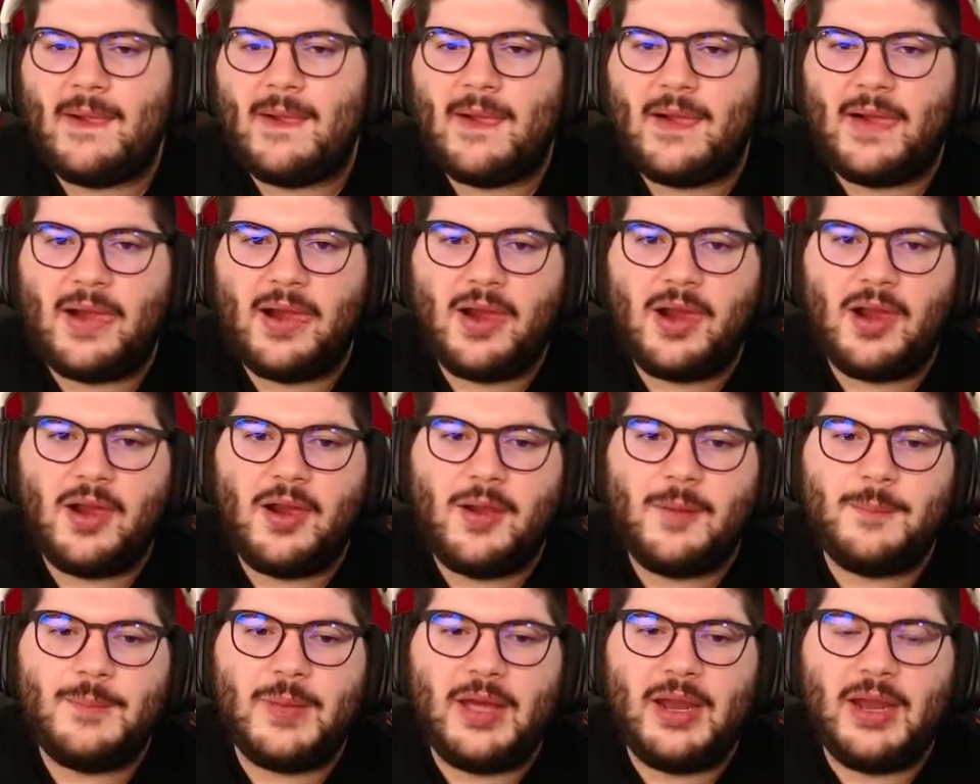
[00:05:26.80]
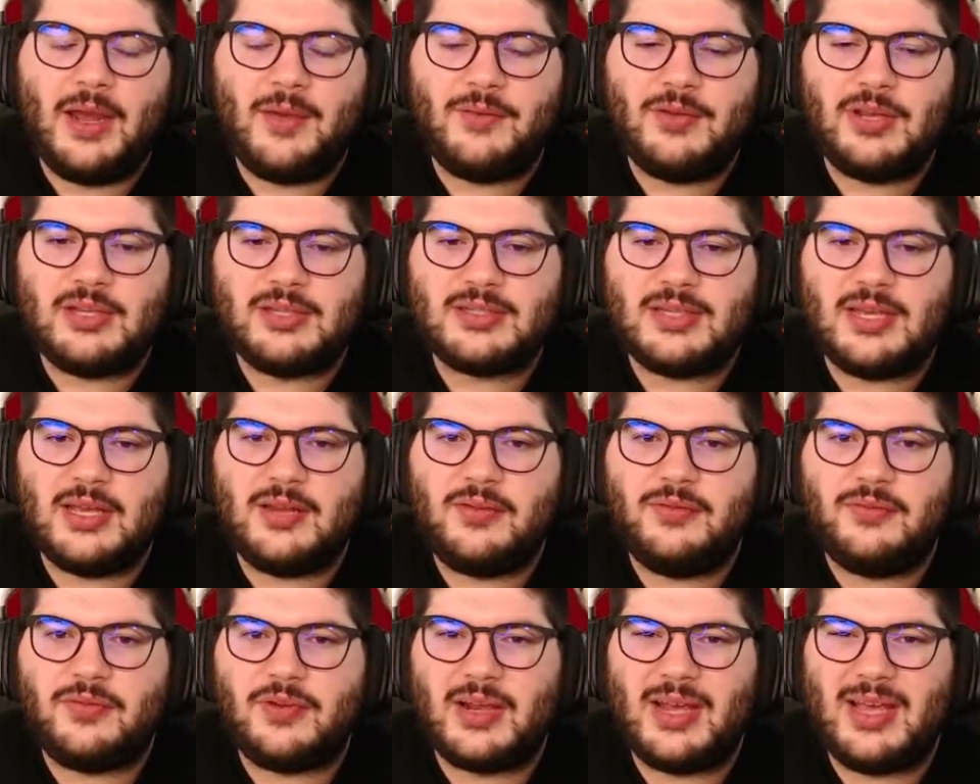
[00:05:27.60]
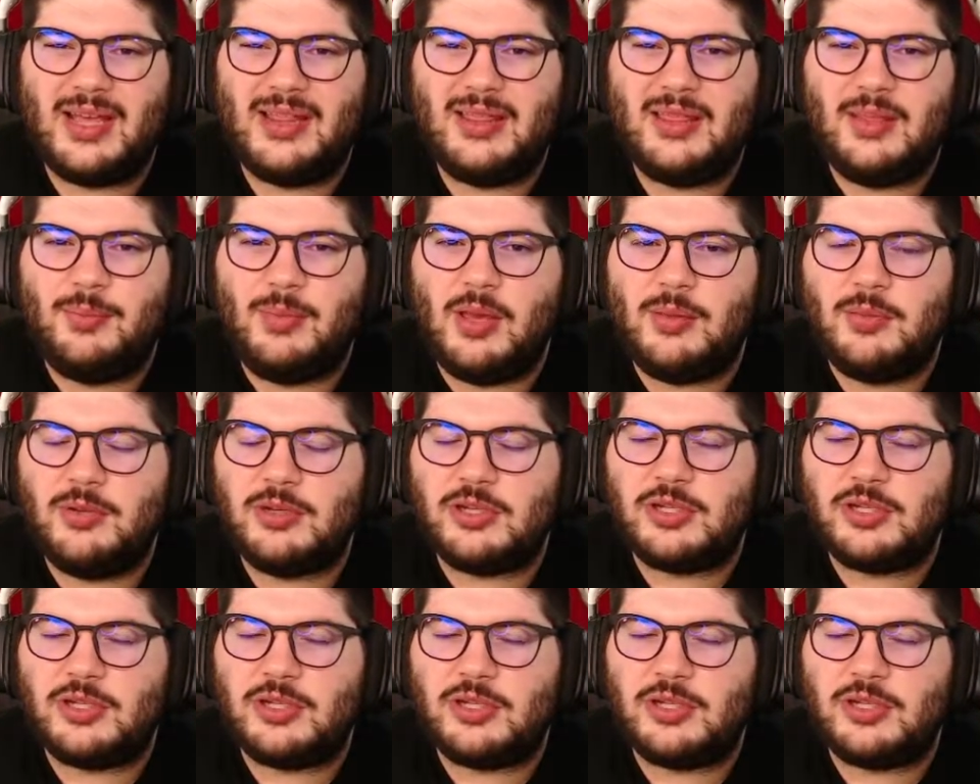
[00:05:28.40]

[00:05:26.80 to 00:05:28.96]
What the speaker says: And having a set and forget, and then maybe